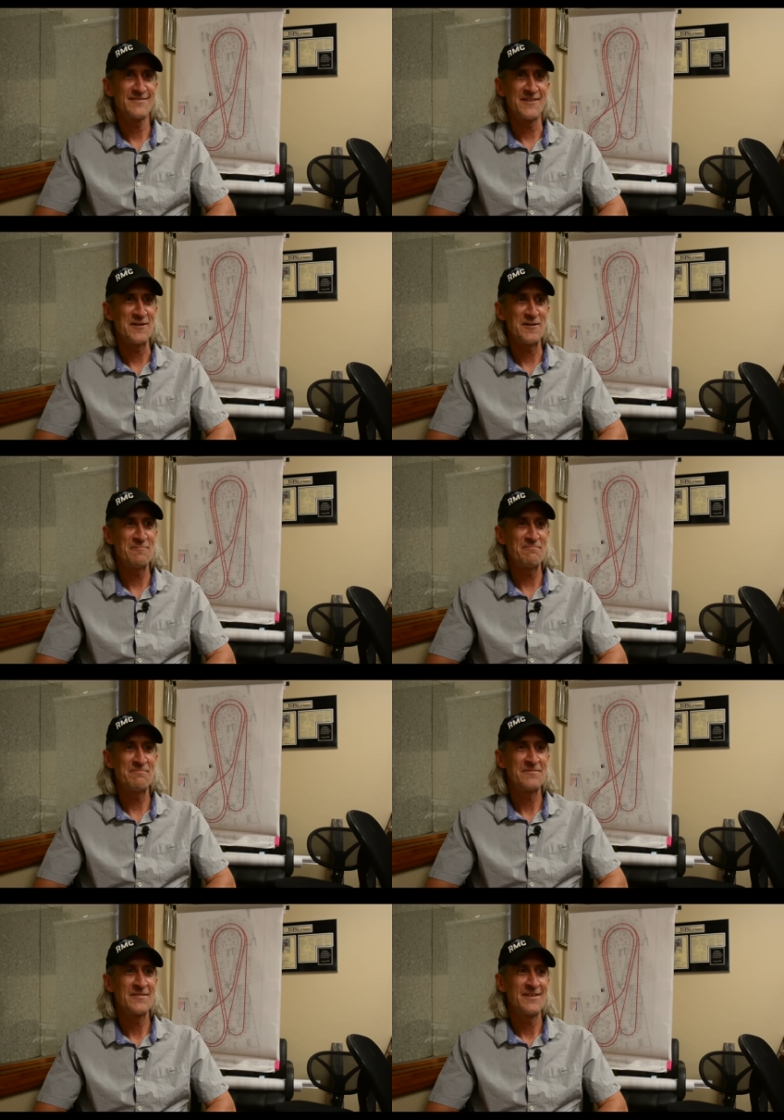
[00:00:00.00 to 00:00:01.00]
Um,
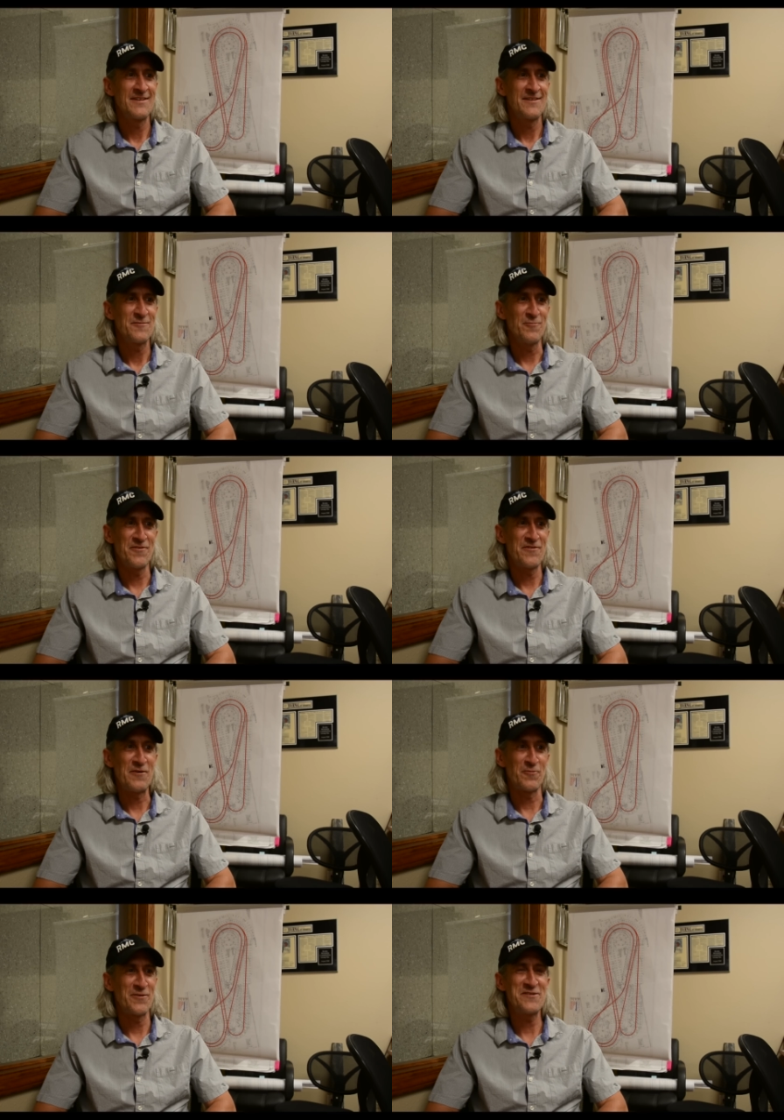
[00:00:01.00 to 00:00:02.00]
whether
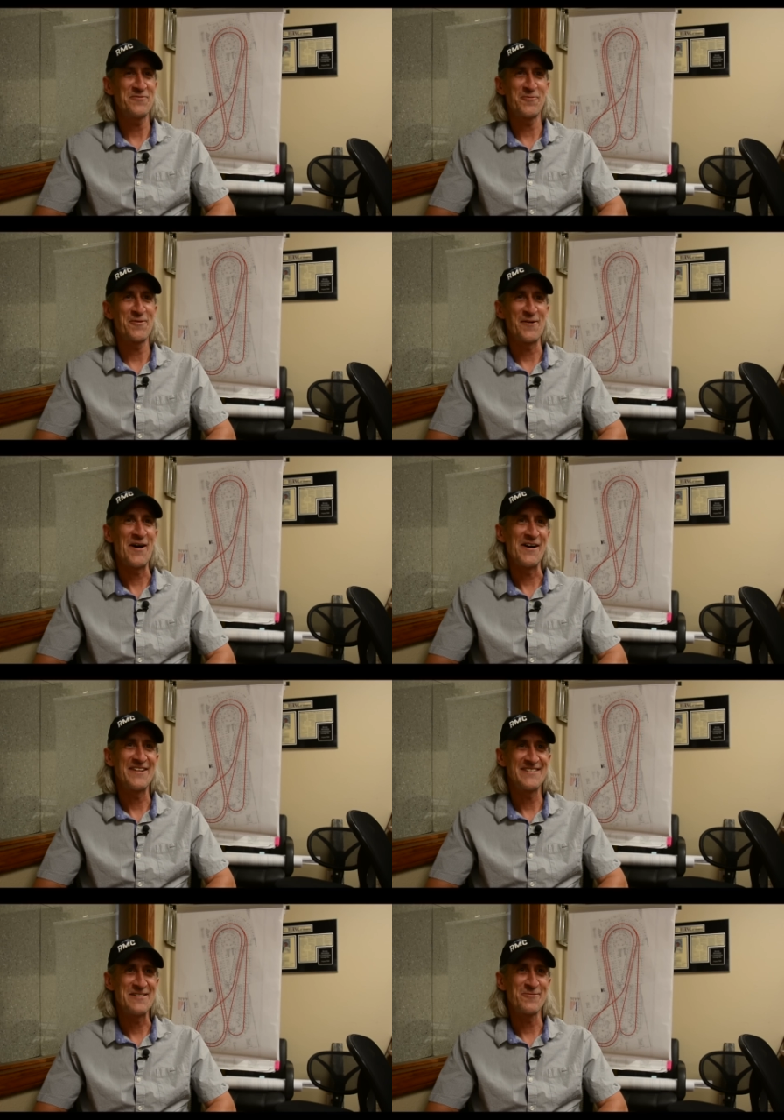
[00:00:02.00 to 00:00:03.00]
they were ready for it or
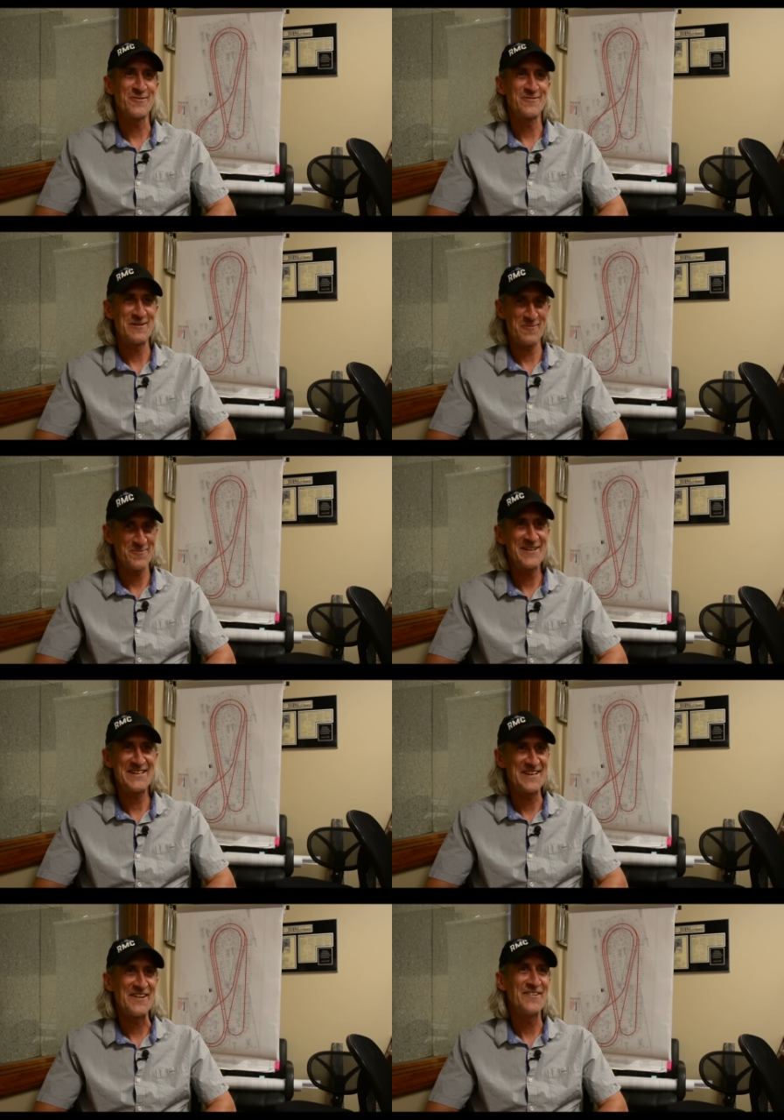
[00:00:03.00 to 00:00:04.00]
not, they were, they were
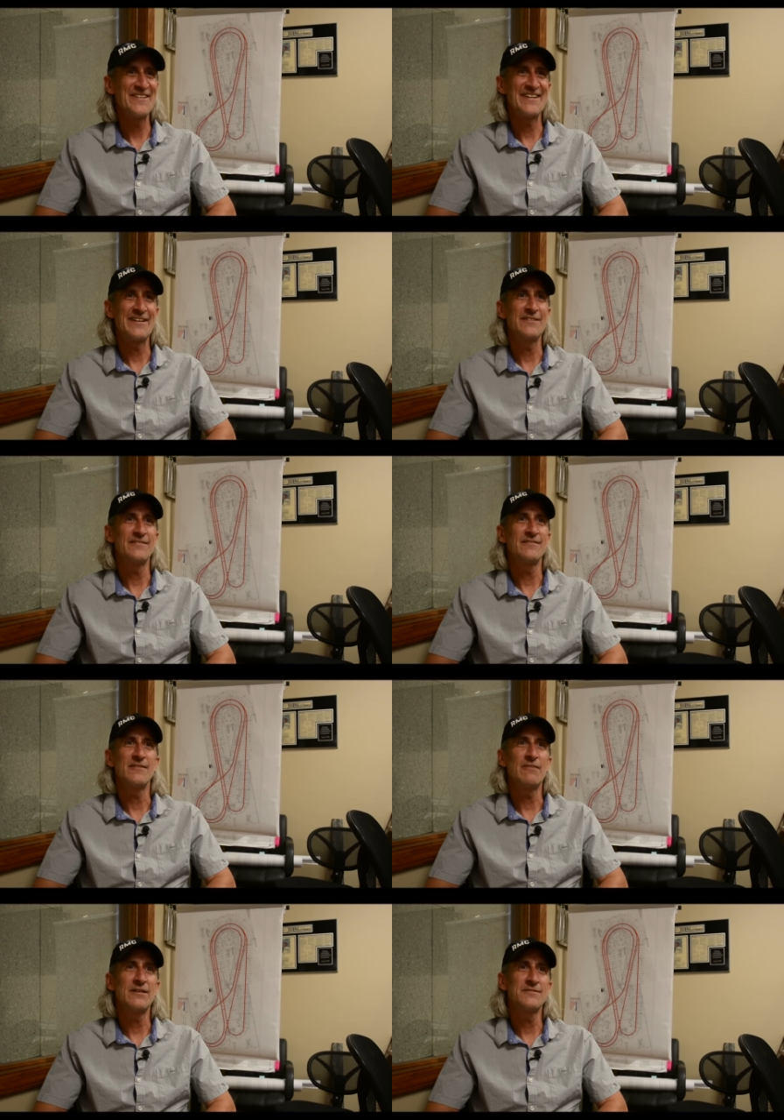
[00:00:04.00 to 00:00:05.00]
ready to go and
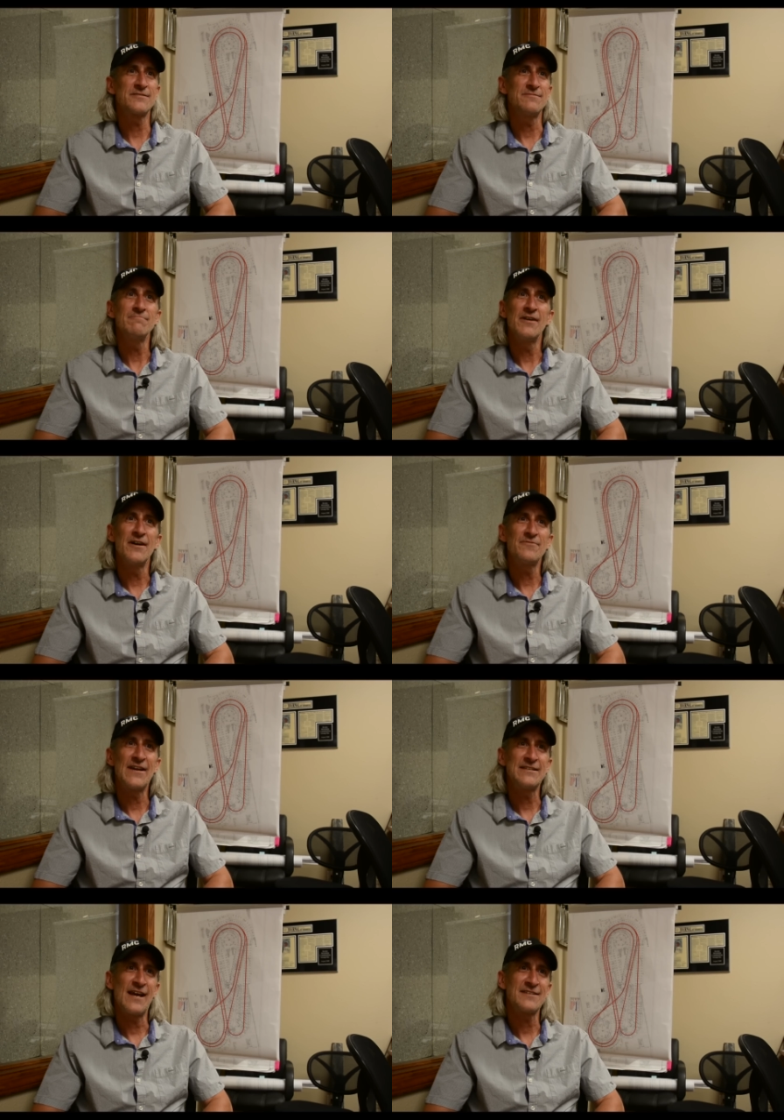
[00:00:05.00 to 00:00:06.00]
they made some uh,
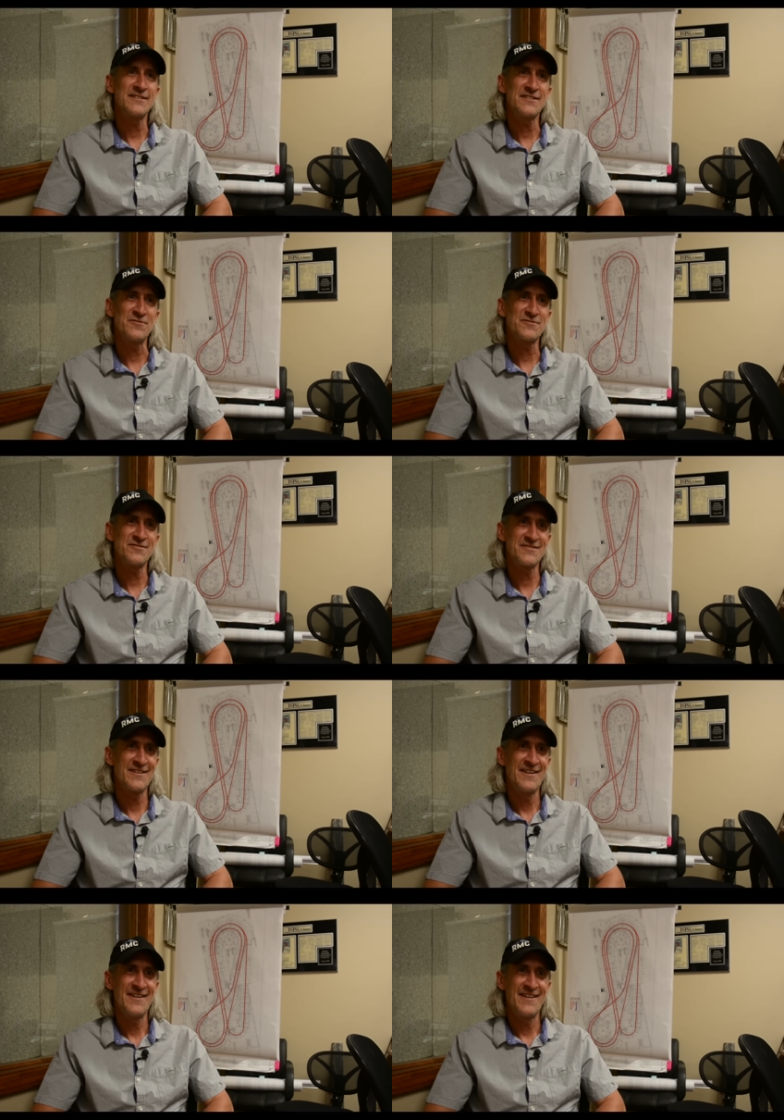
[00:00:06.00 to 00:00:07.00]
fantastic coasters
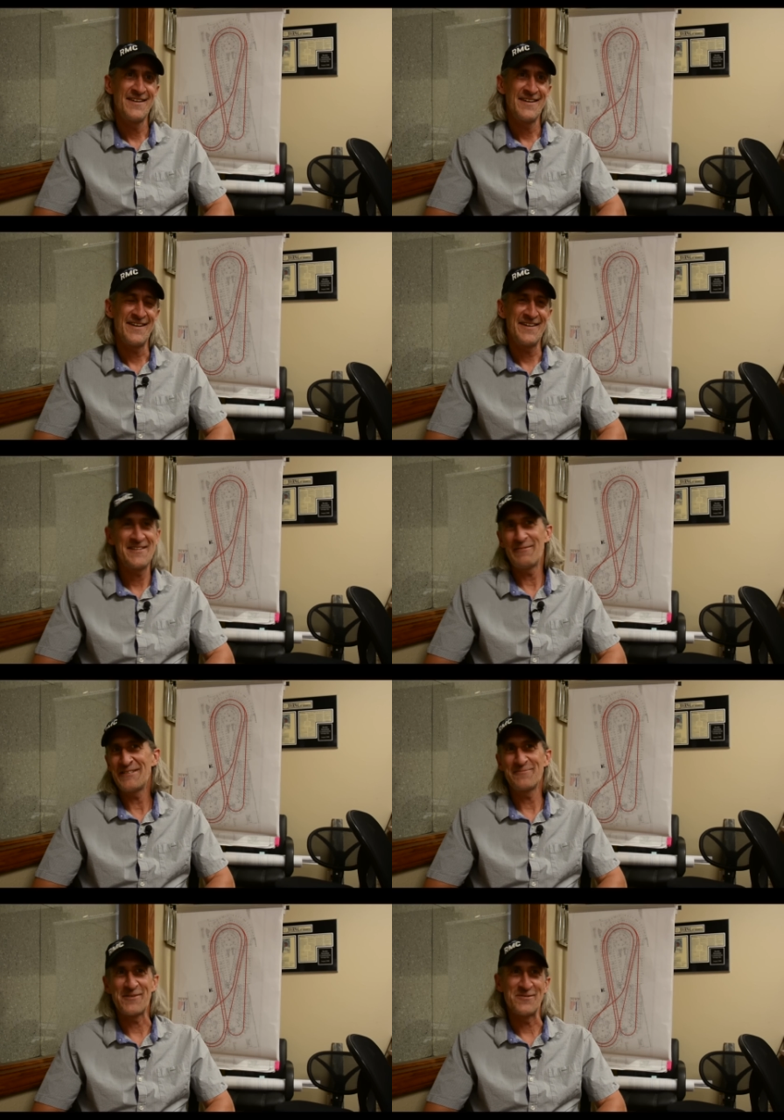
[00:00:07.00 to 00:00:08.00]
and they
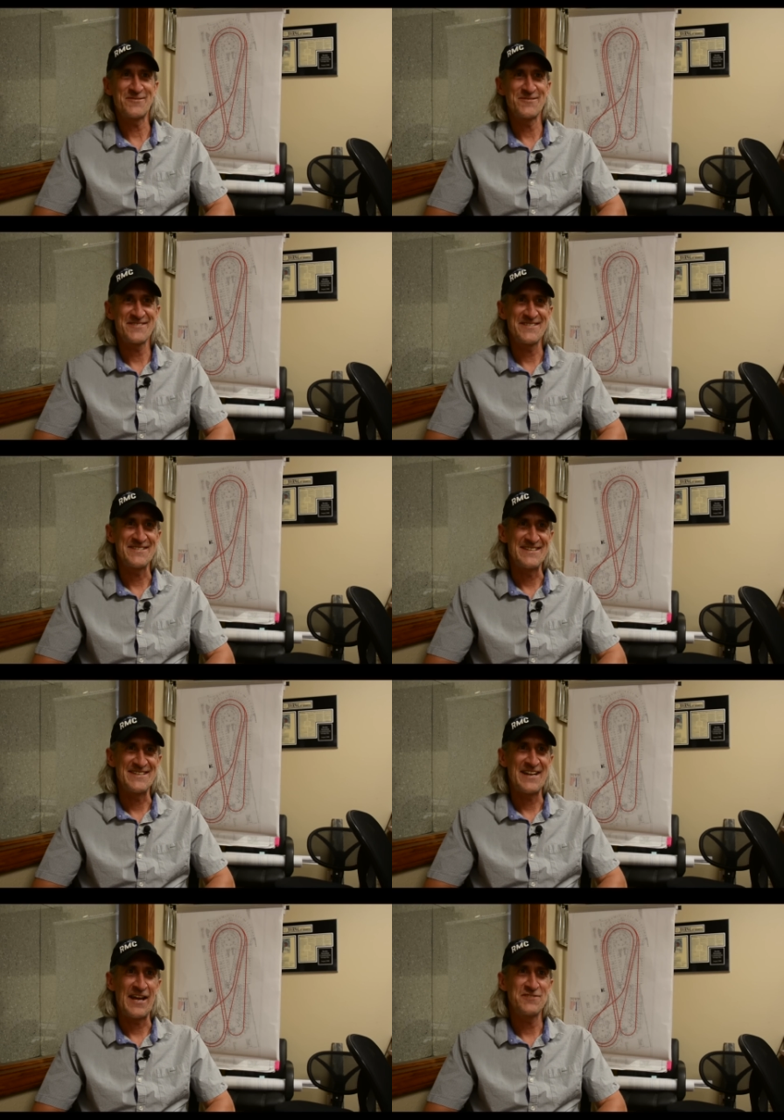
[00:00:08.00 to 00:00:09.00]
made some coasters that,
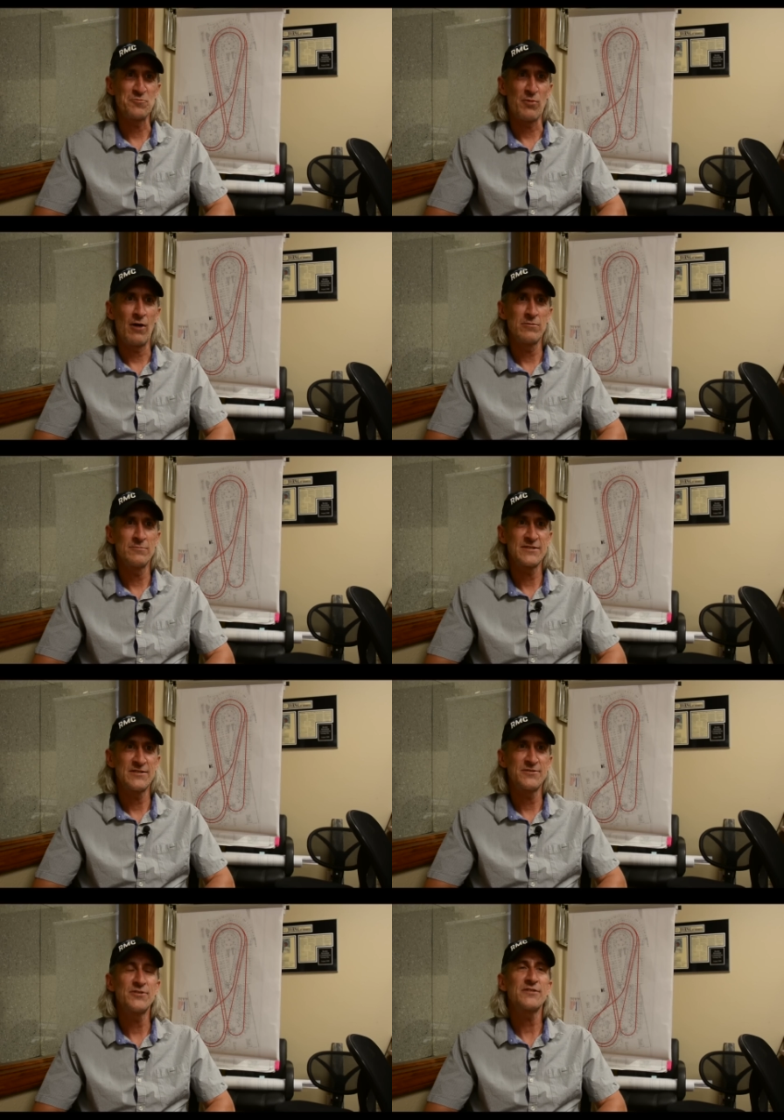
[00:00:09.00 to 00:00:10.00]
that had some problems
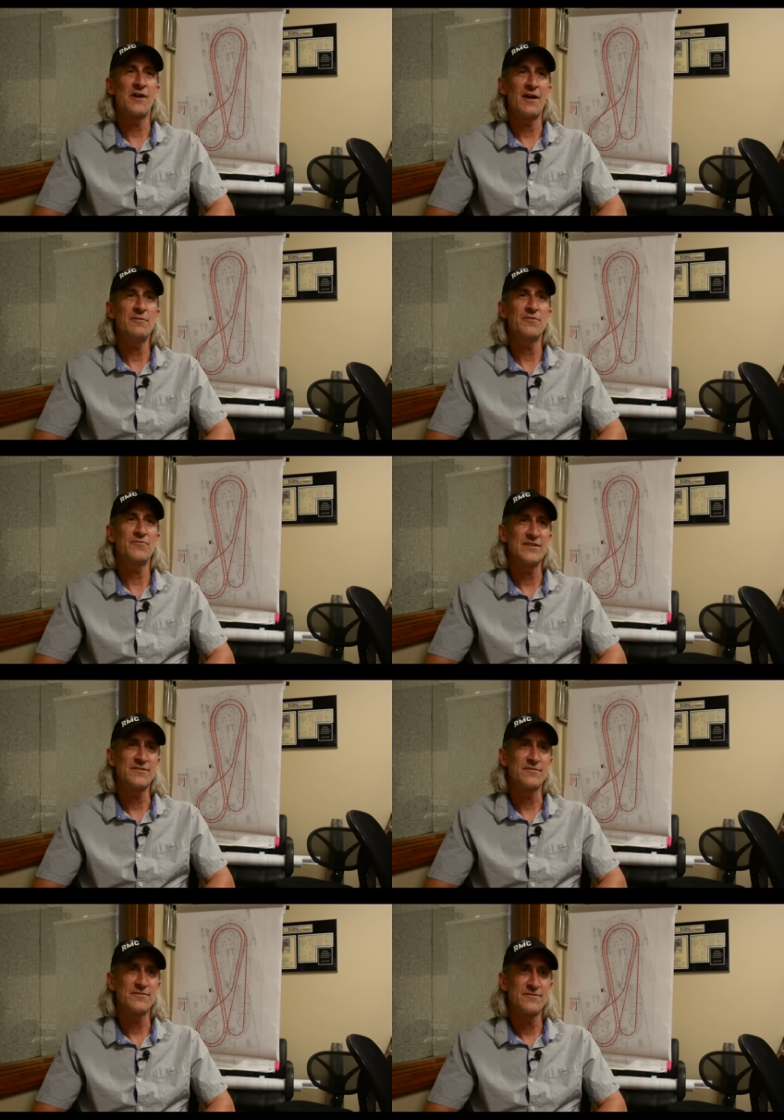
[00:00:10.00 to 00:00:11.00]
and took time in the
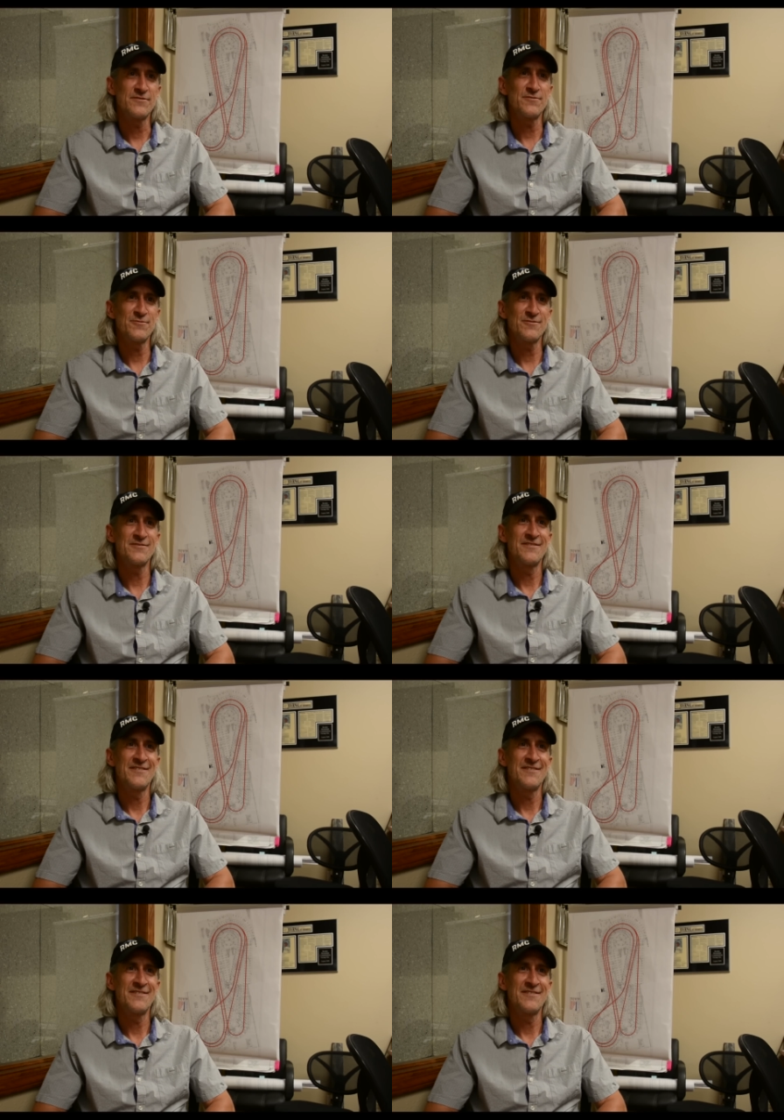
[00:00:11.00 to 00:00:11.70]
field to,